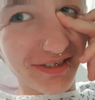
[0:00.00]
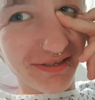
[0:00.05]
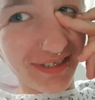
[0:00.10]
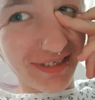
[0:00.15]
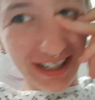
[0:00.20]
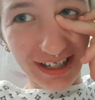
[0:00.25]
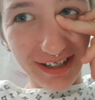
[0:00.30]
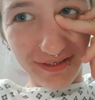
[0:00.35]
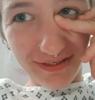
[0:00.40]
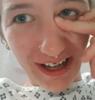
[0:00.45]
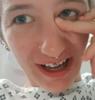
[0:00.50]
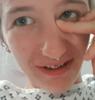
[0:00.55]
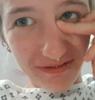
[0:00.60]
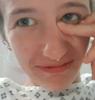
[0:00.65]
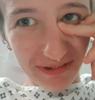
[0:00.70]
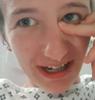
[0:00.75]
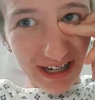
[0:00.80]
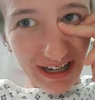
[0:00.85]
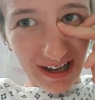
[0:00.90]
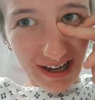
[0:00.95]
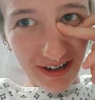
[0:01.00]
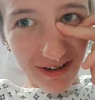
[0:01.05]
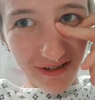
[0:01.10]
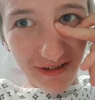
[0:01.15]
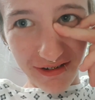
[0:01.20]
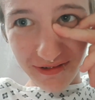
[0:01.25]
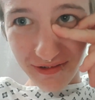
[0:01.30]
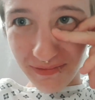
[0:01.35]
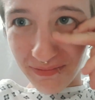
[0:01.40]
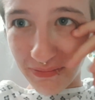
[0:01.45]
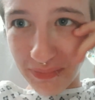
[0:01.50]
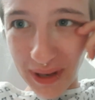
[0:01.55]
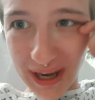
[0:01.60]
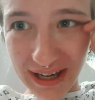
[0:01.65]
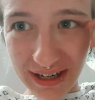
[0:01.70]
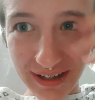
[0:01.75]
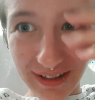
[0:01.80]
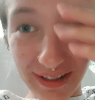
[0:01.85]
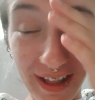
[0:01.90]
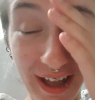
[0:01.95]
a relief to have my leg not all
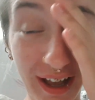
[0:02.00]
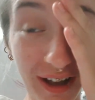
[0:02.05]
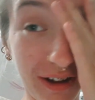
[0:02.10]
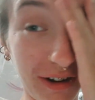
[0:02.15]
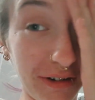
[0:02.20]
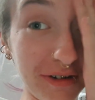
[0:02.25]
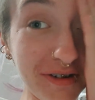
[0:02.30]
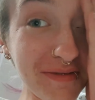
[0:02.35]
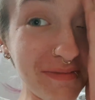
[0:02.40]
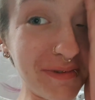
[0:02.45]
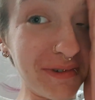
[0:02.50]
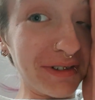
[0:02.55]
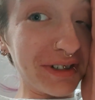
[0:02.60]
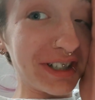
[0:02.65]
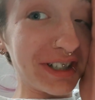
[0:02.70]
bent in that horrible